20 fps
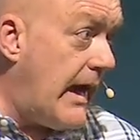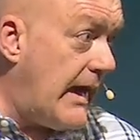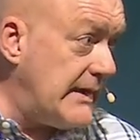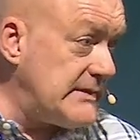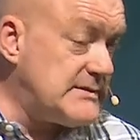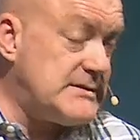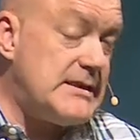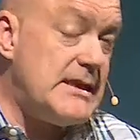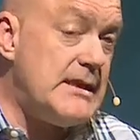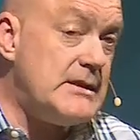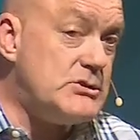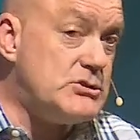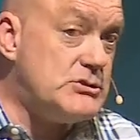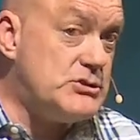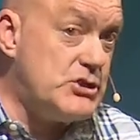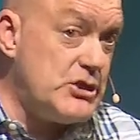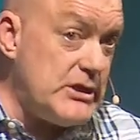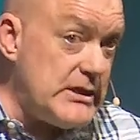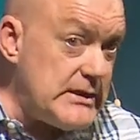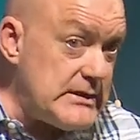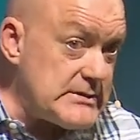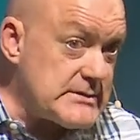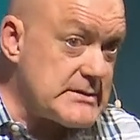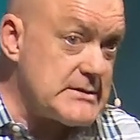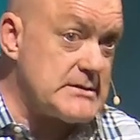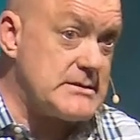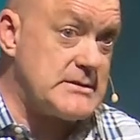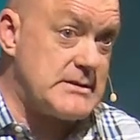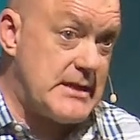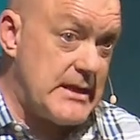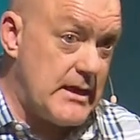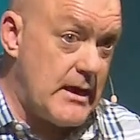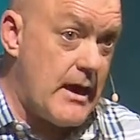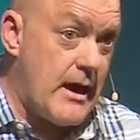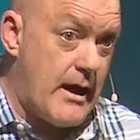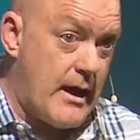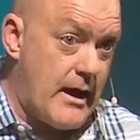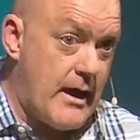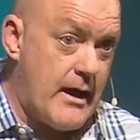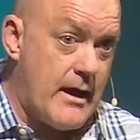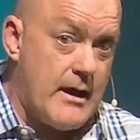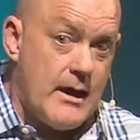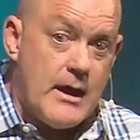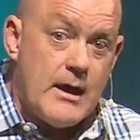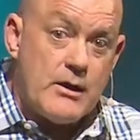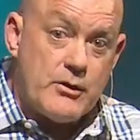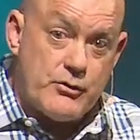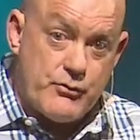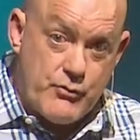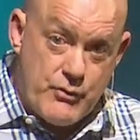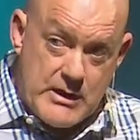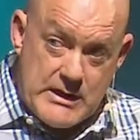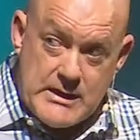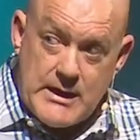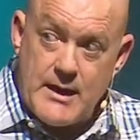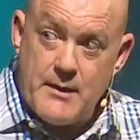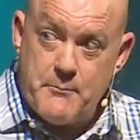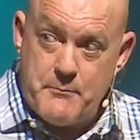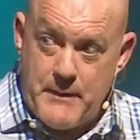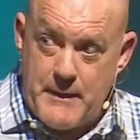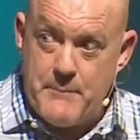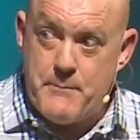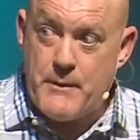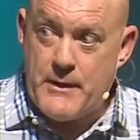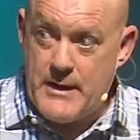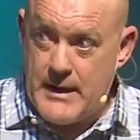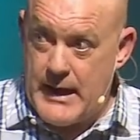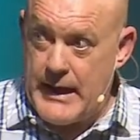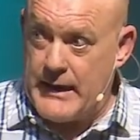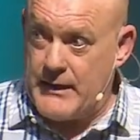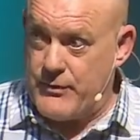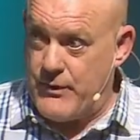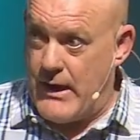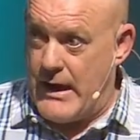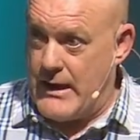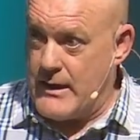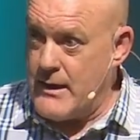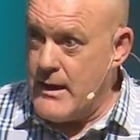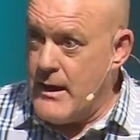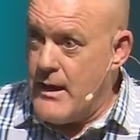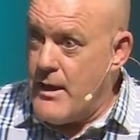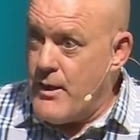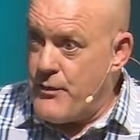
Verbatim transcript: I see Jesus uh, uh, treating people like that.